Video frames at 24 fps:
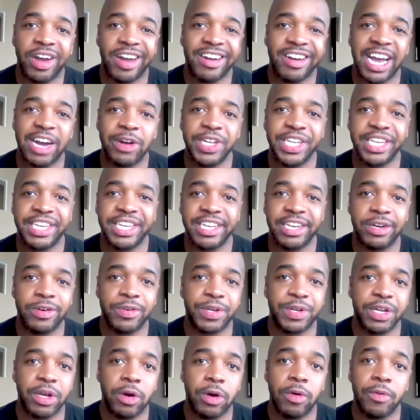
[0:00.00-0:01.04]
county jail is
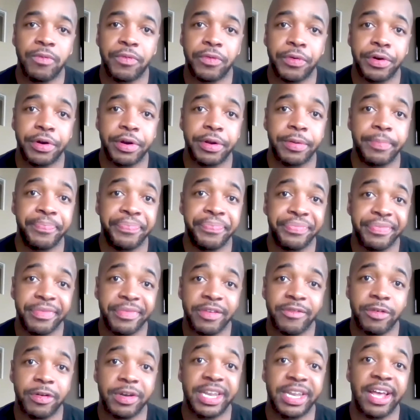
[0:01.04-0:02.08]
known for
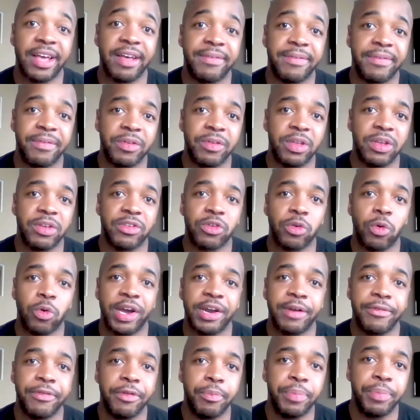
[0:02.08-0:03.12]
death. There's quite a
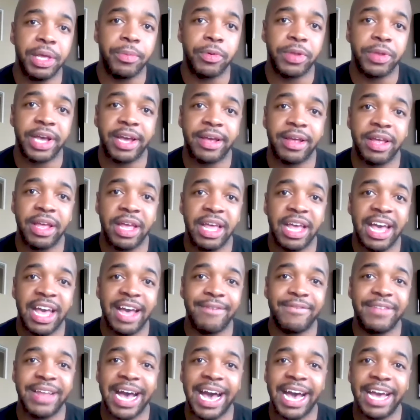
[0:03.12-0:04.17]
few people that
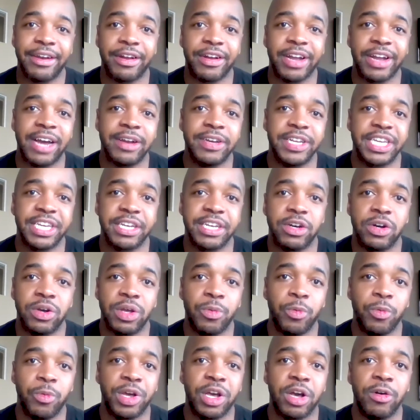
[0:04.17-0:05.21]
have died in our county jail, and
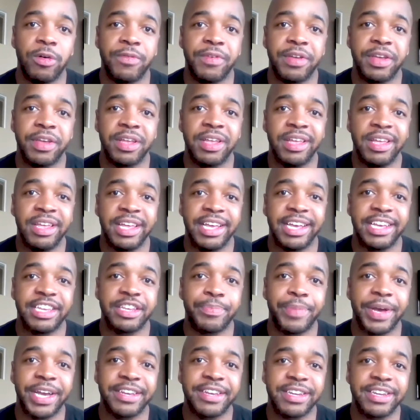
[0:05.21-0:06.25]
with COVID,
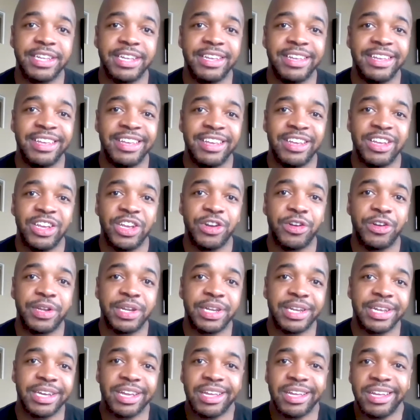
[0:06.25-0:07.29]
especially,
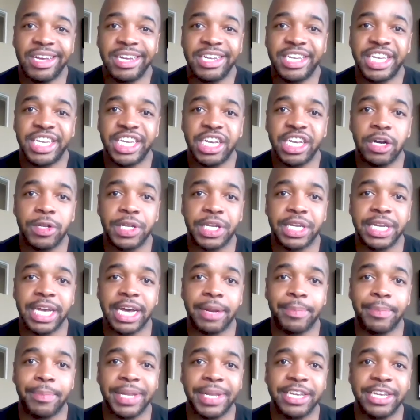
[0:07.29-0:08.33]
a jail is not a
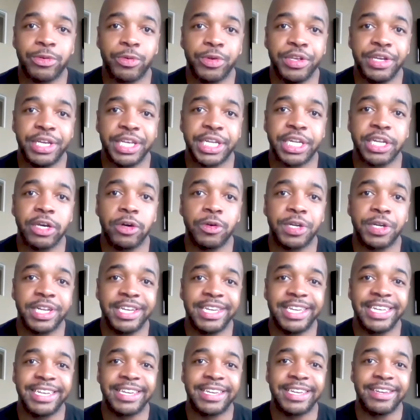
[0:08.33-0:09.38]
place where you can socially
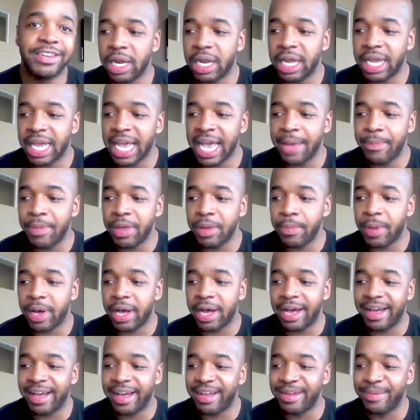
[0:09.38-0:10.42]
distance. They gave me
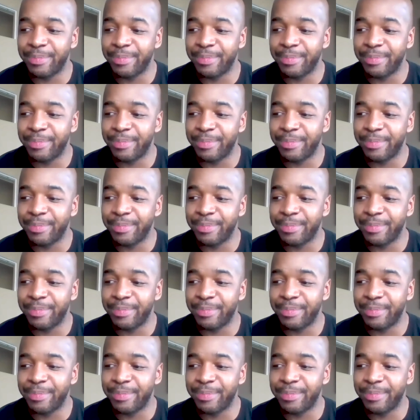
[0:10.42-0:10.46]
my